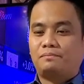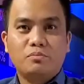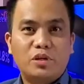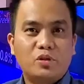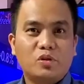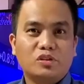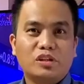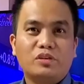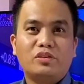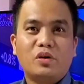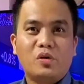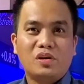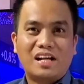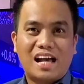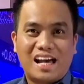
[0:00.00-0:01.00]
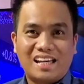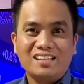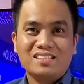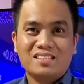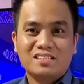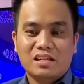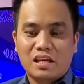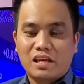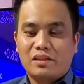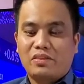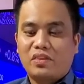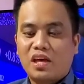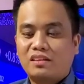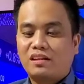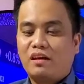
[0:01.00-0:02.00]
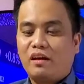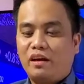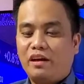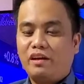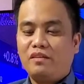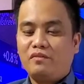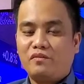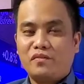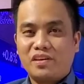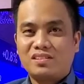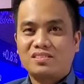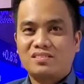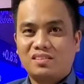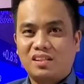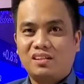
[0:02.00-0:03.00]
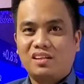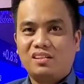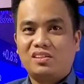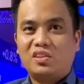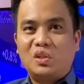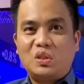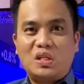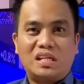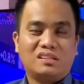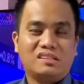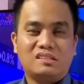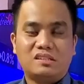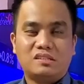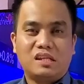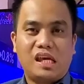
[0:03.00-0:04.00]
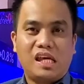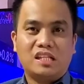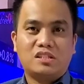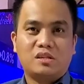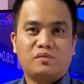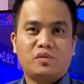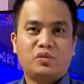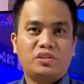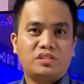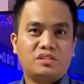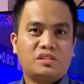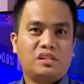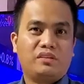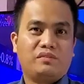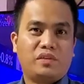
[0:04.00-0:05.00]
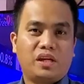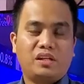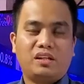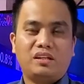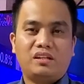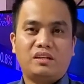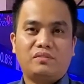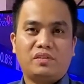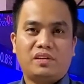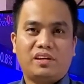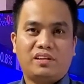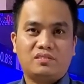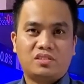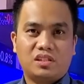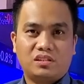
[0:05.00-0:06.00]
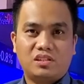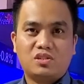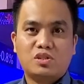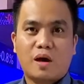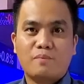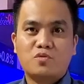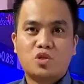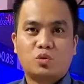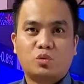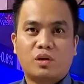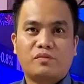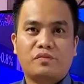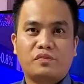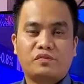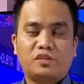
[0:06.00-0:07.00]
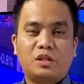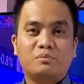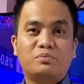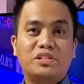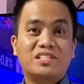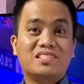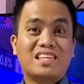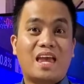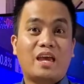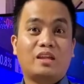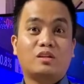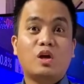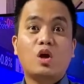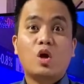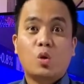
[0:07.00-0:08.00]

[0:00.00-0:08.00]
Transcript: You noted though, guys, that investing in the United States, if you receive any dividends, it is subject to a 15%